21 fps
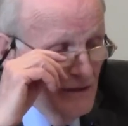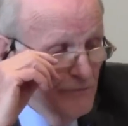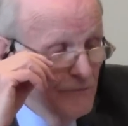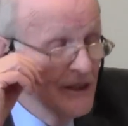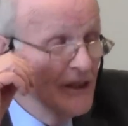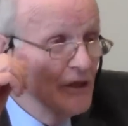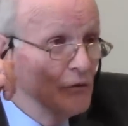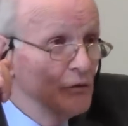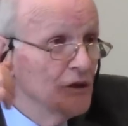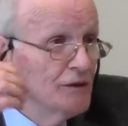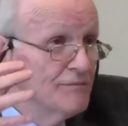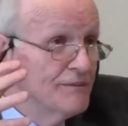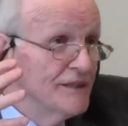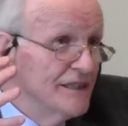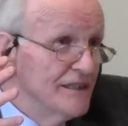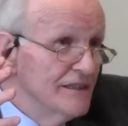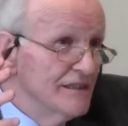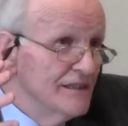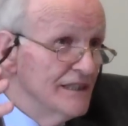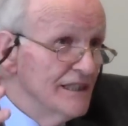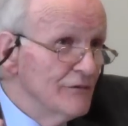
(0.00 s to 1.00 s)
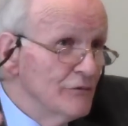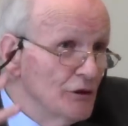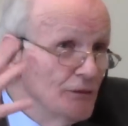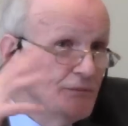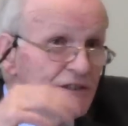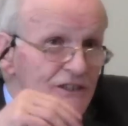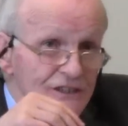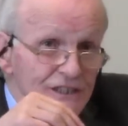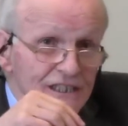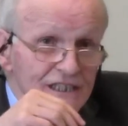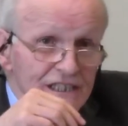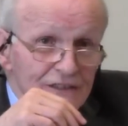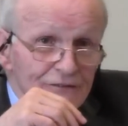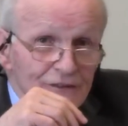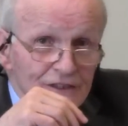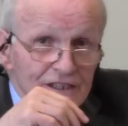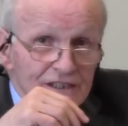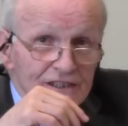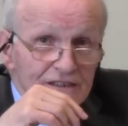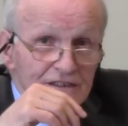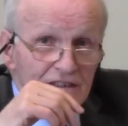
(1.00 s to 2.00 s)
But it would be
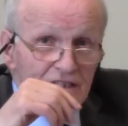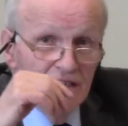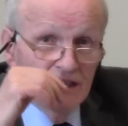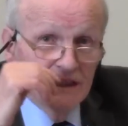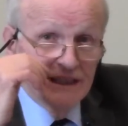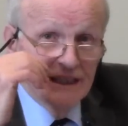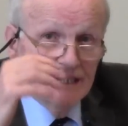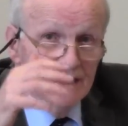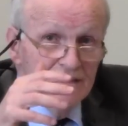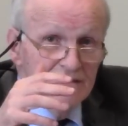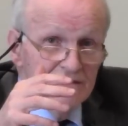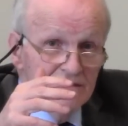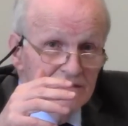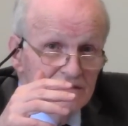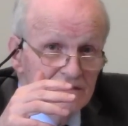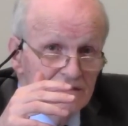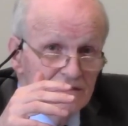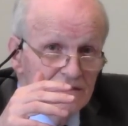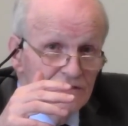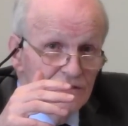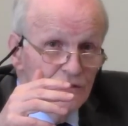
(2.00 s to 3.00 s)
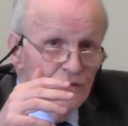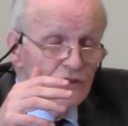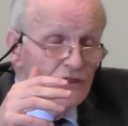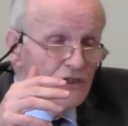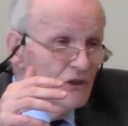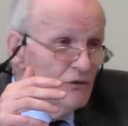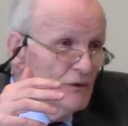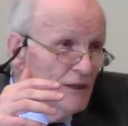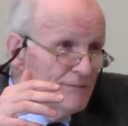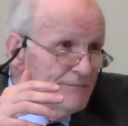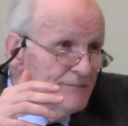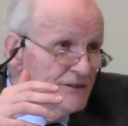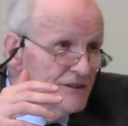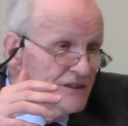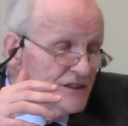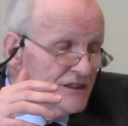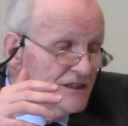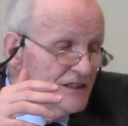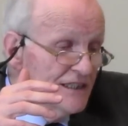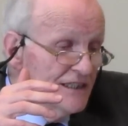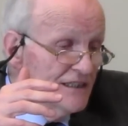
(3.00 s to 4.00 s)
significant on a nuclear
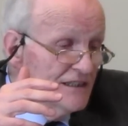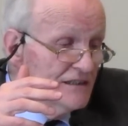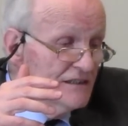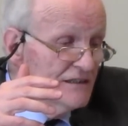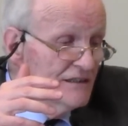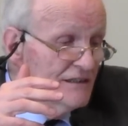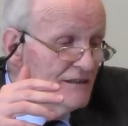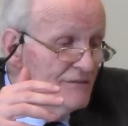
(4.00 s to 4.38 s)
weapons scale,